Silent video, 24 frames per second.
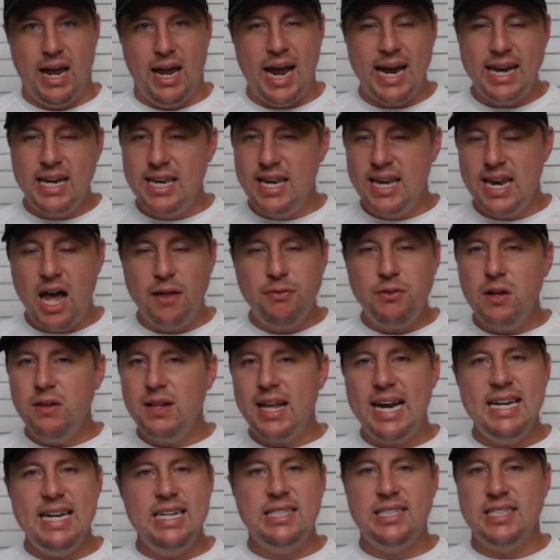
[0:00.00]
And nothing
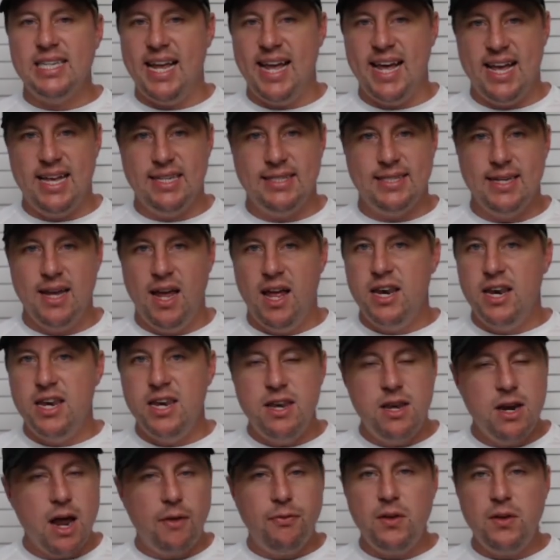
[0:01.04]
that he says,
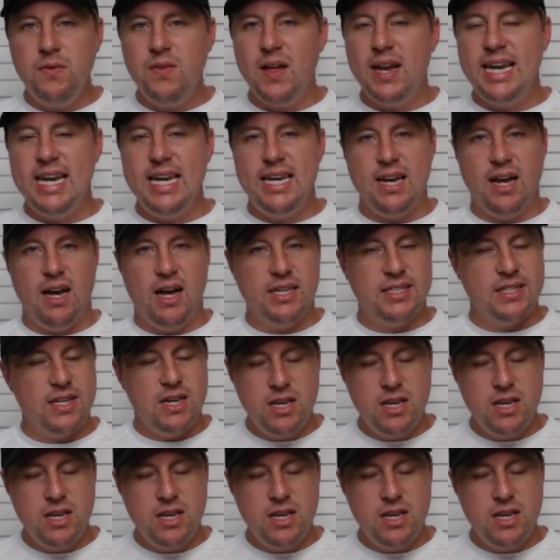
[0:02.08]
nothing that he does,